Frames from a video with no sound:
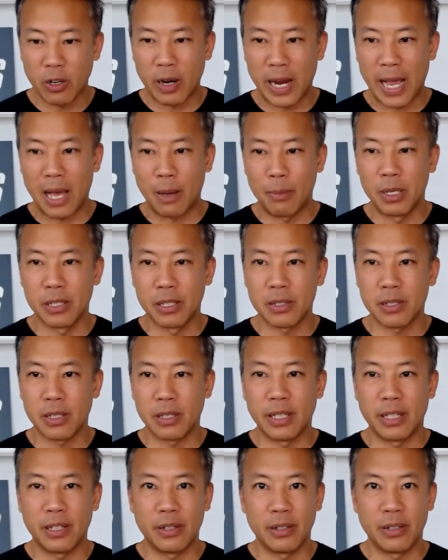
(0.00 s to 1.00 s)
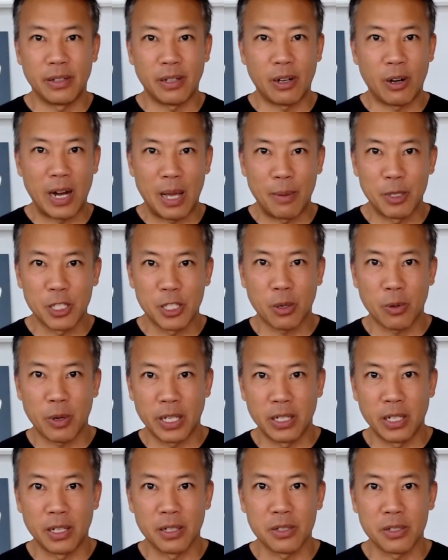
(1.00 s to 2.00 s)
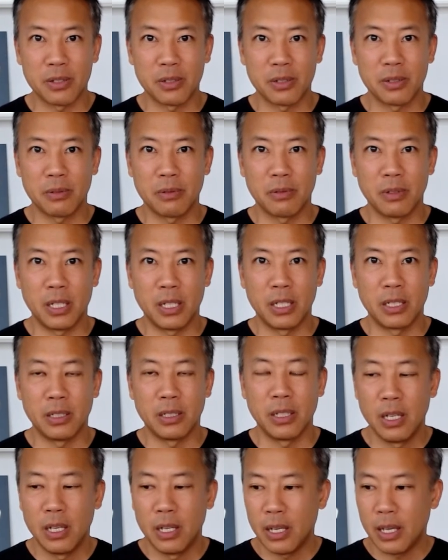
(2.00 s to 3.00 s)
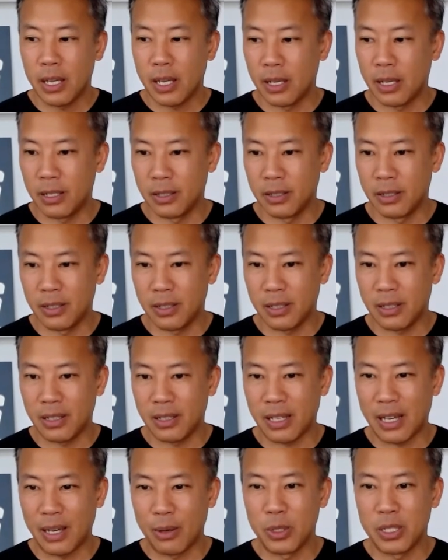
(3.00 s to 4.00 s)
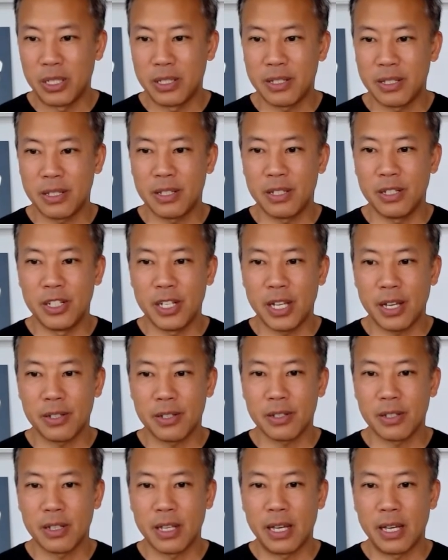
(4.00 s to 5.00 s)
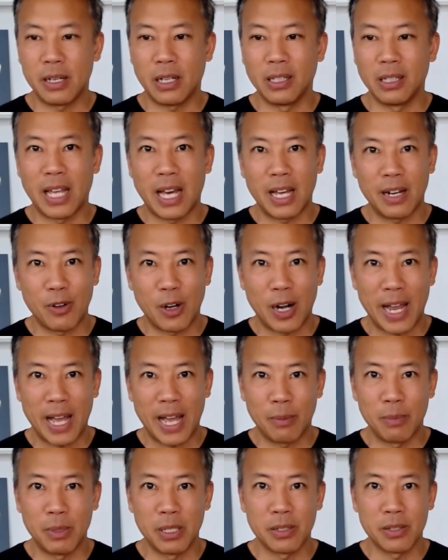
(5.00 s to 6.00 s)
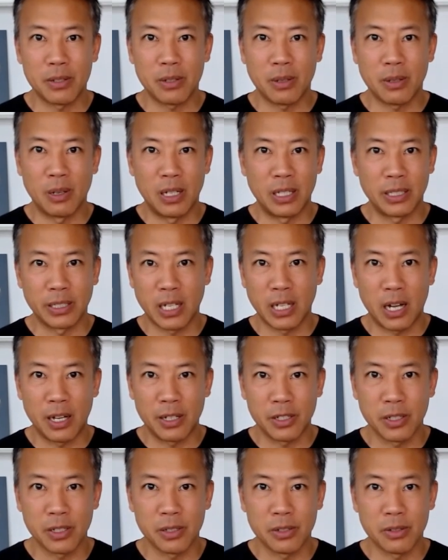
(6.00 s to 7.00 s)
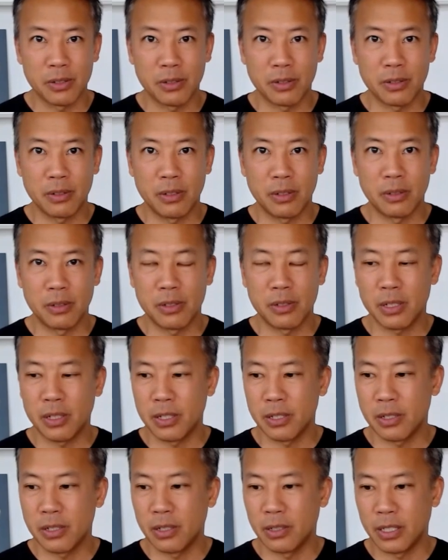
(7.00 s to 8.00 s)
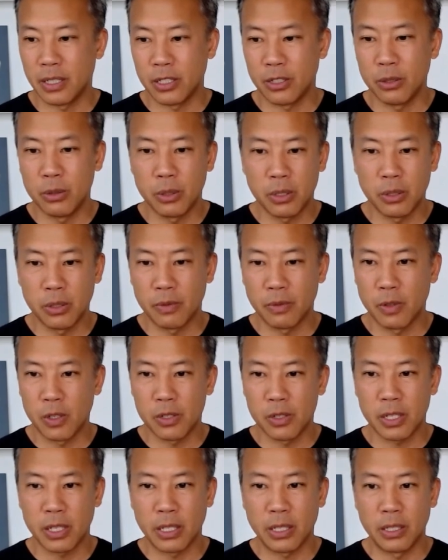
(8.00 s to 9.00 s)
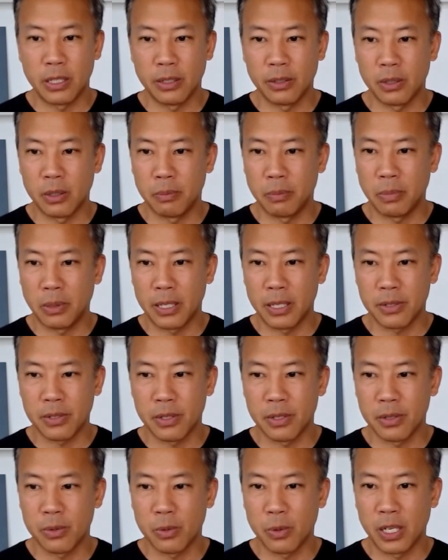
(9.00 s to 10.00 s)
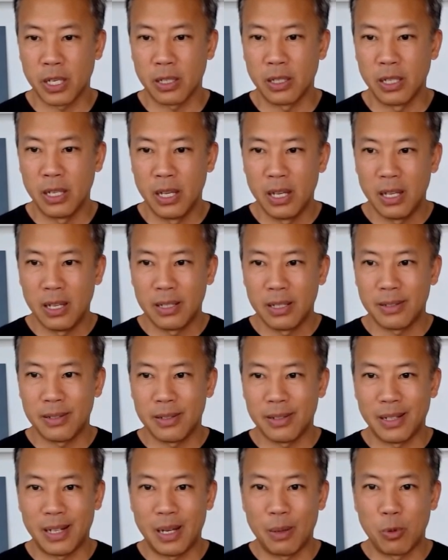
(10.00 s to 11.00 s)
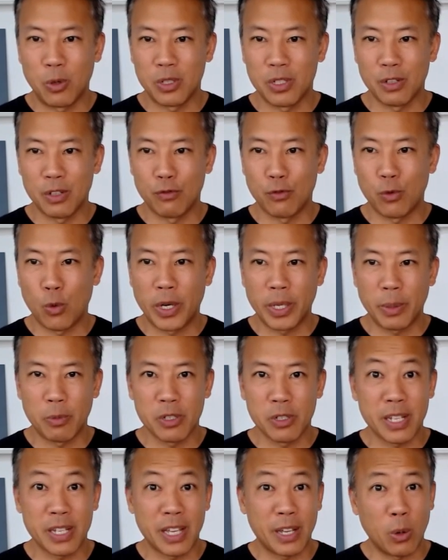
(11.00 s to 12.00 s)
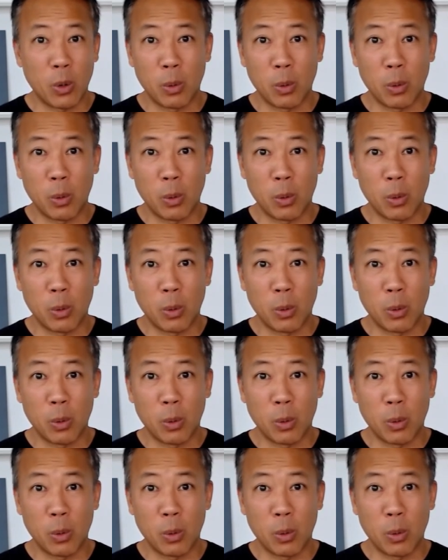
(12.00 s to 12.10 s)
habits and then our habits create us, right? And I would suggest that a lot of our habits are unconscious. There's studies done at Duke University and other places where you know, upwards of 40% or